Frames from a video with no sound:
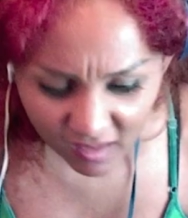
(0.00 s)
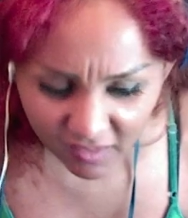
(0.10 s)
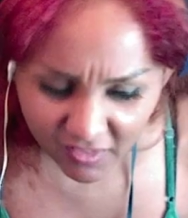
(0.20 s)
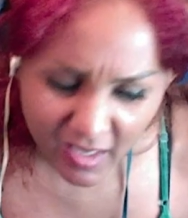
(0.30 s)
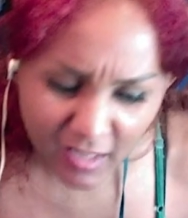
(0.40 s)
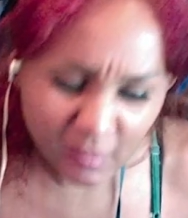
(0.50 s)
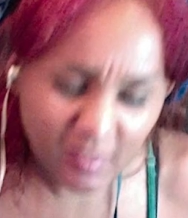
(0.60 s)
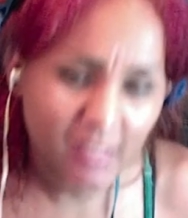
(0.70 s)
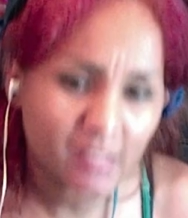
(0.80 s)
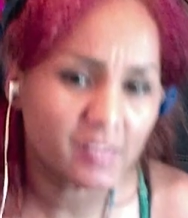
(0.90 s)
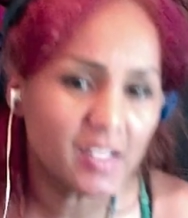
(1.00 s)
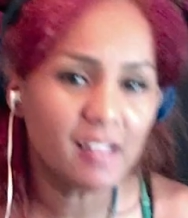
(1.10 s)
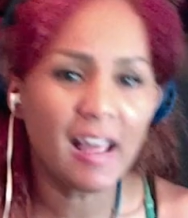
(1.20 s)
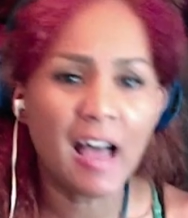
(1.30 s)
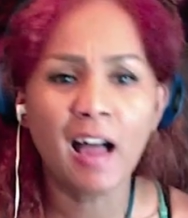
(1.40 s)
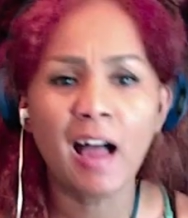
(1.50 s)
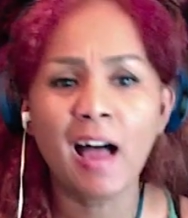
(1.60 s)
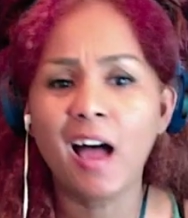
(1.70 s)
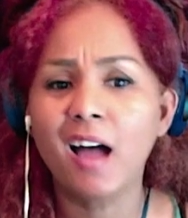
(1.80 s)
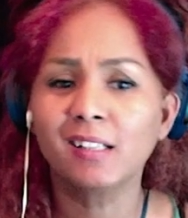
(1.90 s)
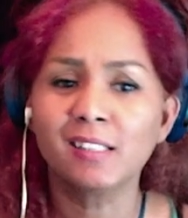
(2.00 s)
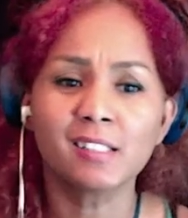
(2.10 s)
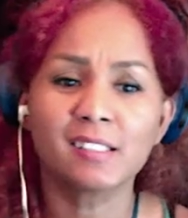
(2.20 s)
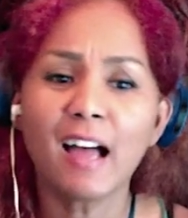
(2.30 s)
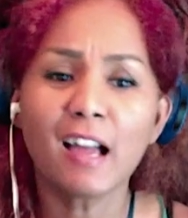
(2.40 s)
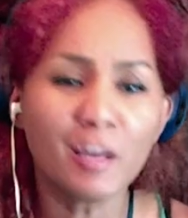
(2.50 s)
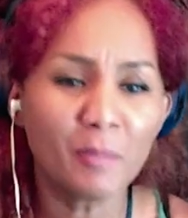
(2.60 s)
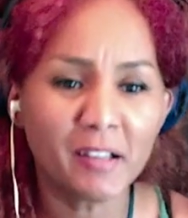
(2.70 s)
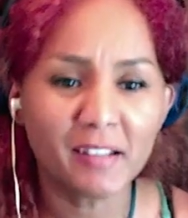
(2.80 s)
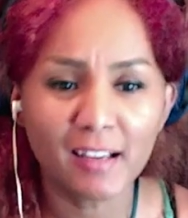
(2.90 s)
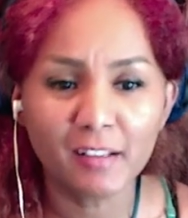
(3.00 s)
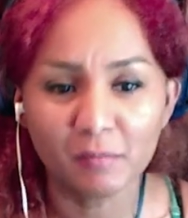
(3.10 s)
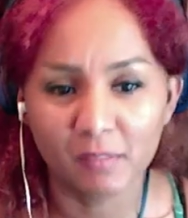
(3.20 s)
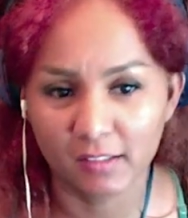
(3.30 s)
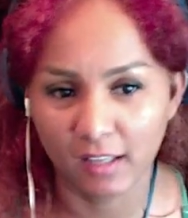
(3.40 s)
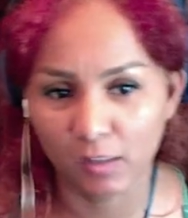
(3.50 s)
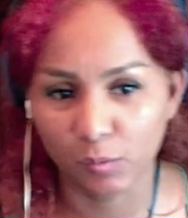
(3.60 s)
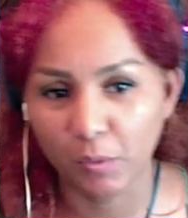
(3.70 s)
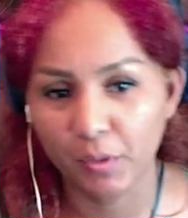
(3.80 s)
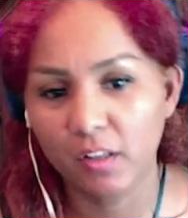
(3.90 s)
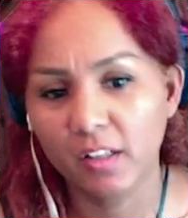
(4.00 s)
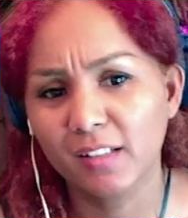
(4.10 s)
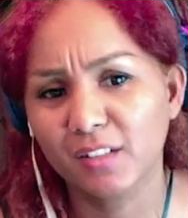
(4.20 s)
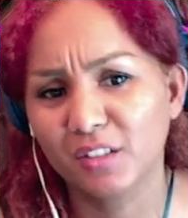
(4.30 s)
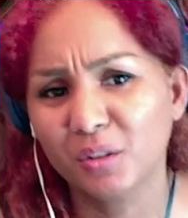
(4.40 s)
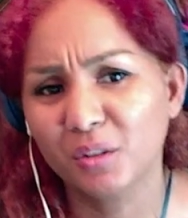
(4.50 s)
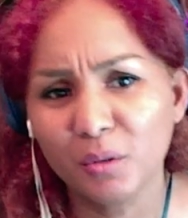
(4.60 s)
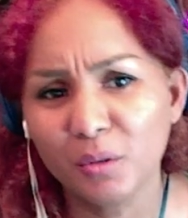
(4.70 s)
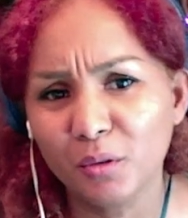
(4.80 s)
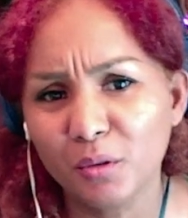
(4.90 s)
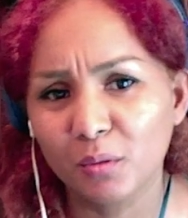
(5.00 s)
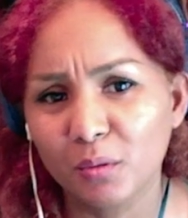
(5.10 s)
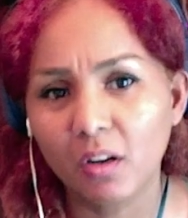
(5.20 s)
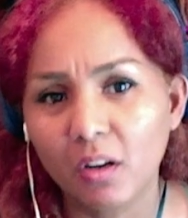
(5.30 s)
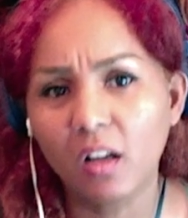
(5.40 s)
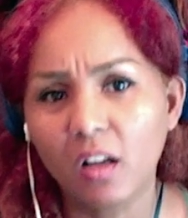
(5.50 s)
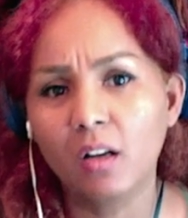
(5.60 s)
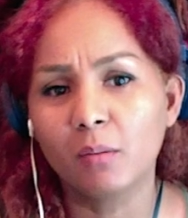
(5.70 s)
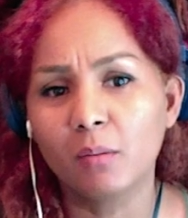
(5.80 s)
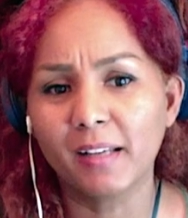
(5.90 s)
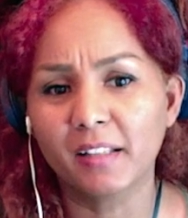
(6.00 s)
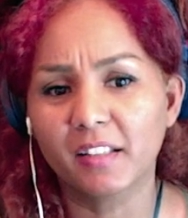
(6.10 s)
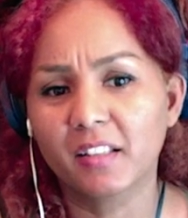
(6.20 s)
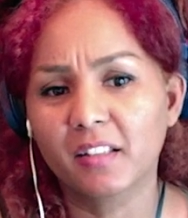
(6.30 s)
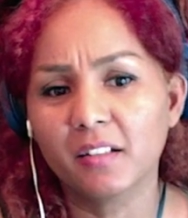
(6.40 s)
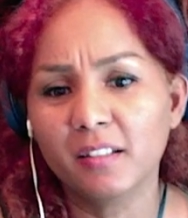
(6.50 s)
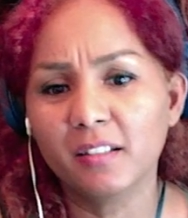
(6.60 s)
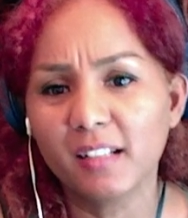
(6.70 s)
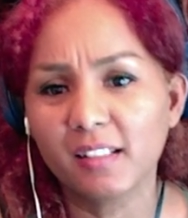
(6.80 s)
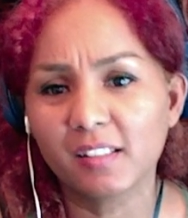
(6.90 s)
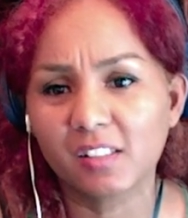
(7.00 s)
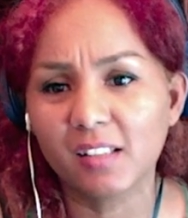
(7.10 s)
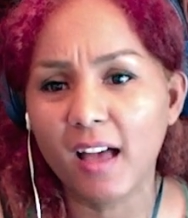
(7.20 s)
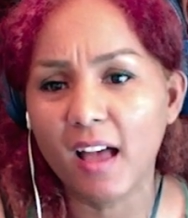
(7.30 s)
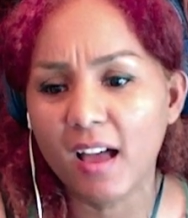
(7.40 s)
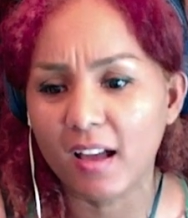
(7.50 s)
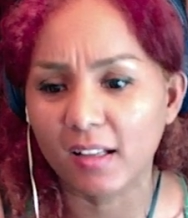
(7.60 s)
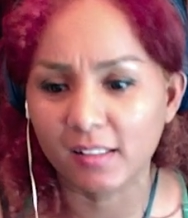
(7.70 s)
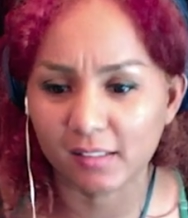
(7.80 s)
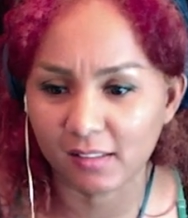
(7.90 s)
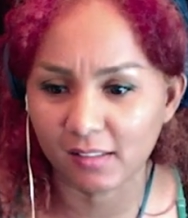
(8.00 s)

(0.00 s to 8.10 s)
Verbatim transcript: This is the last time and I... That's what we're gonna do. Oh my goodness, yes.